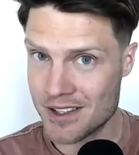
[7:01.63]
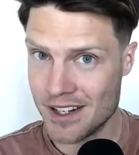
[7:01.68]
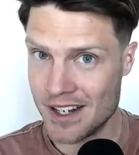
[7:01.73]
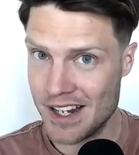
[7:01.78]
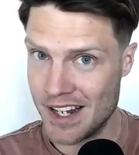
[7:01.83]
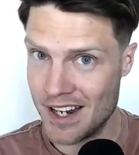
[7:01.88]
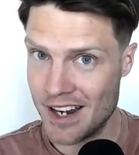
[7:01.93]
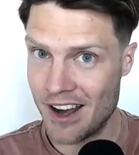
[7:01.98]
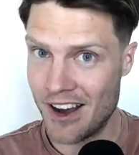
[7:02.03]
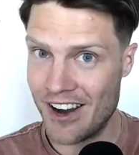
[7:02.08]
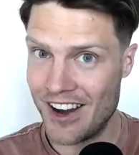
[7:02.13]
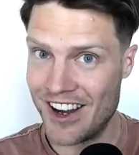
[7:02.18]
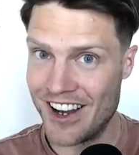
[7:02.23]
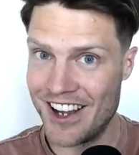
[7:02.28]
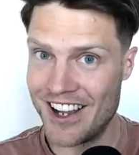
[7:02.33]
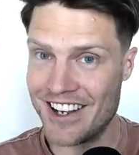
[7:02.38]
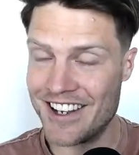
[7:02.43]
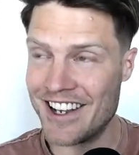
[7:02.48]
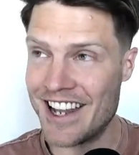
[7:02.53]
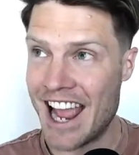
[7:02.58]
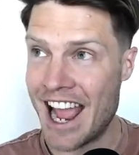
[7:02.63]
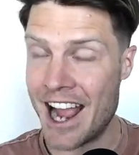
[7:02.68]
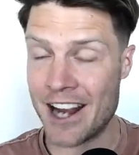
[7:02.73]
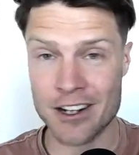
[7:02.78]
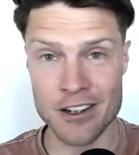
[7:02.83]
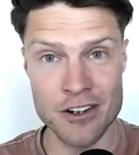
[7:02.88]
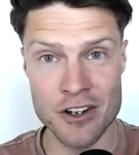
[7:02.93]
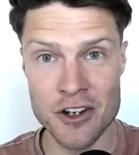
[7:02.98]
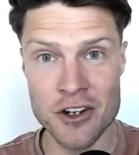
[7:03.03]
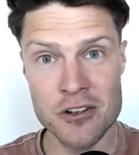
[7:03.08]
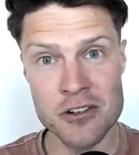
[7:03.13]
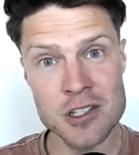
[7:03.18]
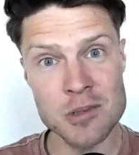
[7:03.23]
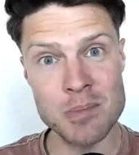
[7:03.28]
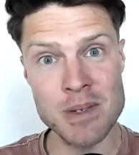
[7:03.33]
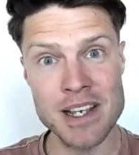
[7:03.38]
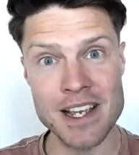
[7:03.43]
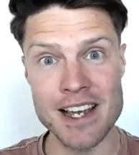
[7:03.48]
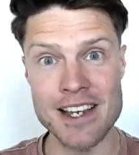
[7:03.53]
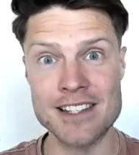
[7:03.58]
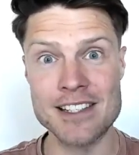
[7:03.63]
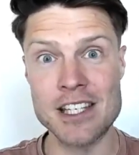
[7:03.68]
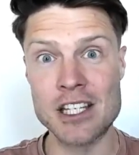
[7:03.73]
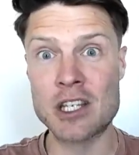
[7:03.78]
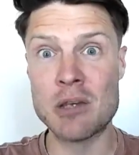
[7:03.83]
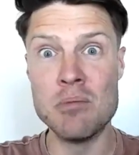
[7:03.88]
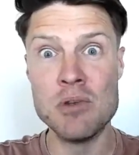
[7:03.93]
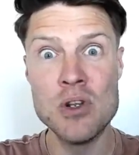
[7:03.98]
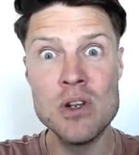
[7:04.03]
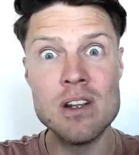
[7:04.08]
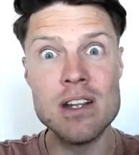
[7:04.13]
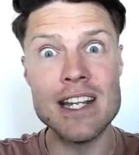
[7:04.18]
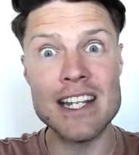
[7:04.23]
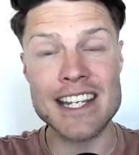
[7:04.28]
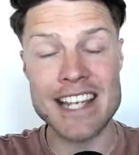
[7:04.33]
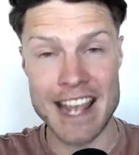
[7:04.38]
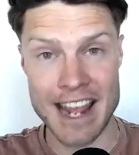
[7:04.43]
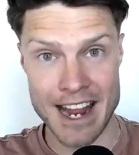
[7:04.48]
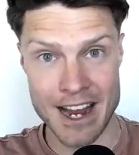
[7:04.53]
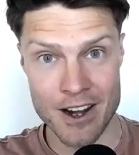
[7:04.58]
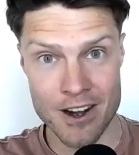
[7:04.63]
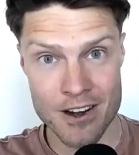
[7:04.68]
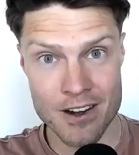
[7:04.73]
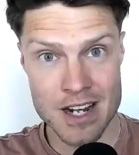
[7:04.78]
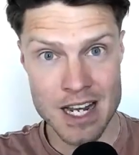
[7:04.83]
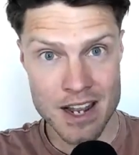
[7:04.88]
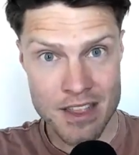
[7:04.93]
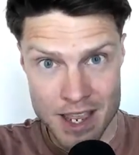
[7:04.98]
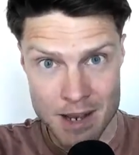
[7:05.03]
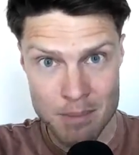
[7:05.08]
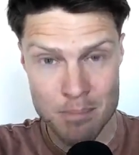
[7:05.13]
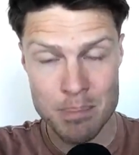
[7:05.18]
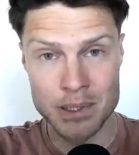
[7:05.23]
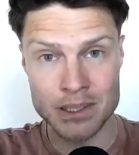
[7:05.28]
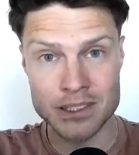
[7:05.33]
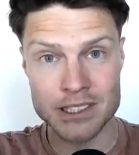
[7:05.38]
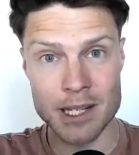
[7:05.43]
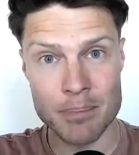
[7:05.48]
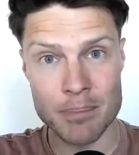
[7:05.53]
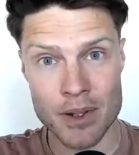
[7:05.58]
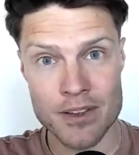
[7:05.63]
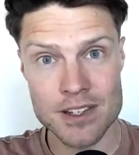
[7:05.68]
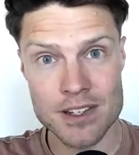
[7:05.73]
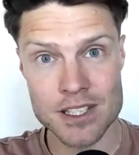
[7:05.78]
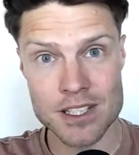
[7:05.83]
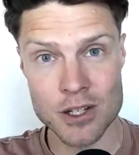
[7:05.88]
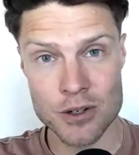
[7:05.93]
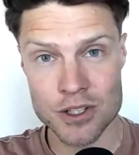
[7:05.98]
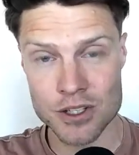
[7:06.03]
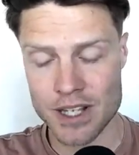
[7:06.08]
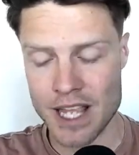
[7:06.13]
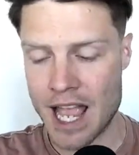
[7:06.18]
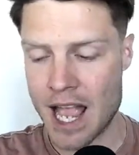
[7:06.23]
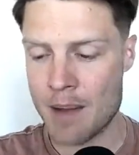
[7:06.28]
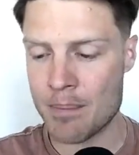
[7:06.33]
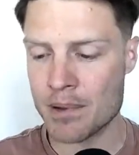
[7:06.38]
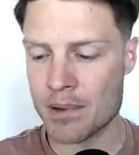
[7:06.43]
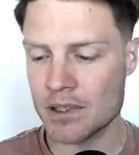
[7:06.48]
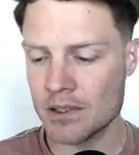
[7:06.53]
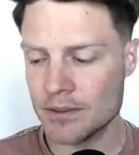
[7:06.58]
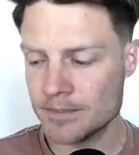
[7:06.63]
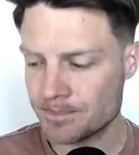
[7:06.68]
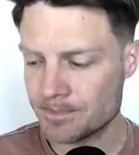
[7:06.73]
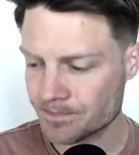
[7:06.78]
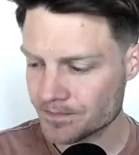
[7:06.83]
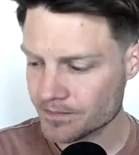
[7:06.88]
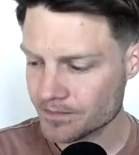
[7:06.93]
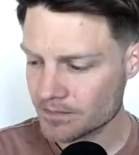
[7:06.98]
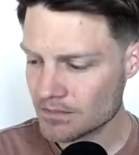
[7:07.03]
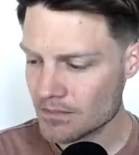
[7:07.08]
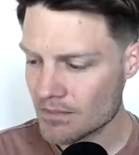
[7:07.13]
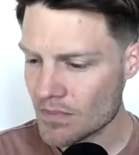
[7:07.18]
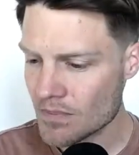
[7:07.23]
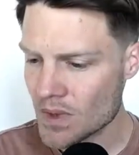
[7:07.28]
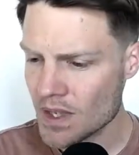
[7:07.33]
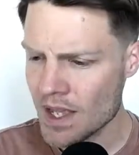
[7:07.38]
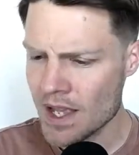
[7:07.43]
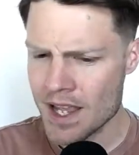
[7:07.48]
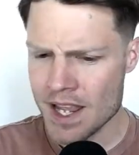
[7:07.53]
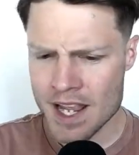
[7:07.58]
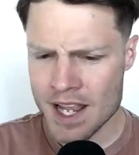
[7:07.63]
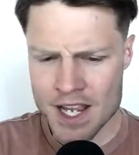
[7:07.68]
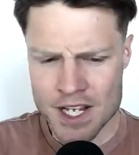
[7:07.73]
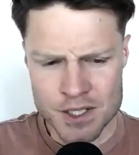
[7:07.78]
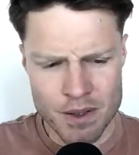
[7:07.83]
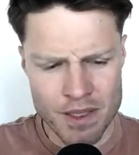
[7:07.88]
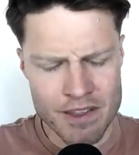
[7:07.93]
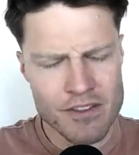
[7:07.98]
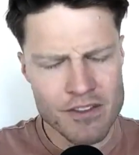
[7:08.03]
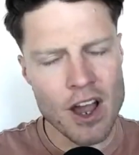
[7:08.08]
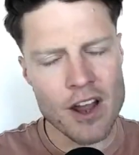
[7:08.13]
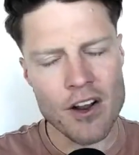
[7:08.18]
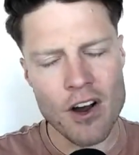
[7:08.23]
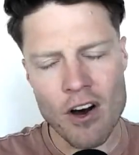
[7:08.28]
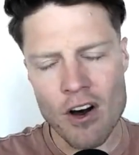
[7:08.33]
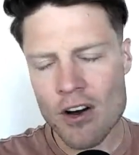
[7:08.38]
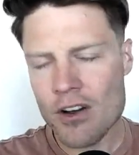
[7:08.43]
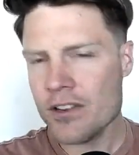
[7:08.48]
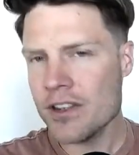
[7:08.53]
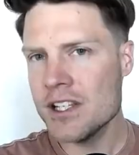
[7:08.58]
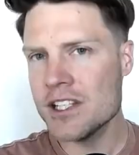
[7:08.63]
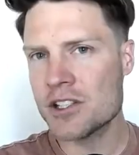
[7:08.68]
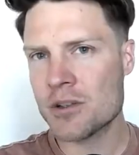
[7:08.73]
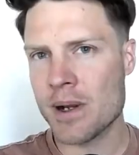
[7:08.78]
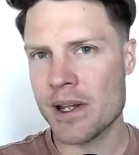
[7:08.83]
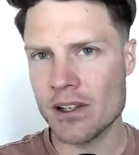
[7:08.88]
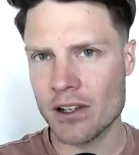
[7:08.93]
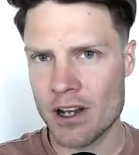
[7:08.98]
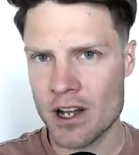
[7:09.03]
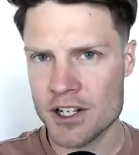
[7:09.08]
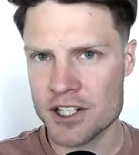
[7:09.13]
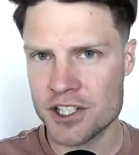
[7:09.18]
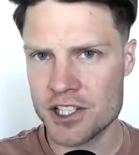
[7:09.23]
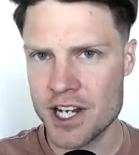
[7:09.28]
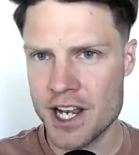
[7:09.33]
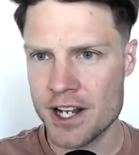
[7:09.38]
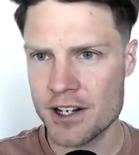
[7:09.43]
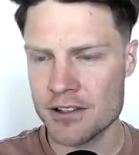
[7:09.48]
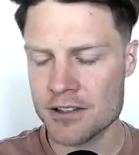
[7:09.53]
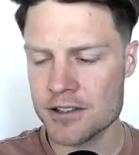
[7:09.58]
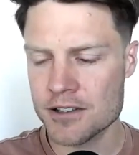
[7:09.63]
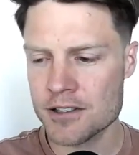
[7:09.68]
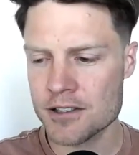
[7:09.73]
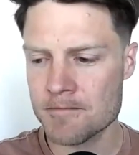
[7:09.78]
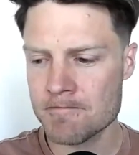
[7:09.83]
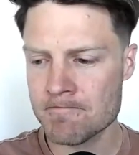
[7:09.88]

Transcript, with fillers: it on Hacker News because the community cared. They'd built up all this social capital. So they've got all these great launch channels.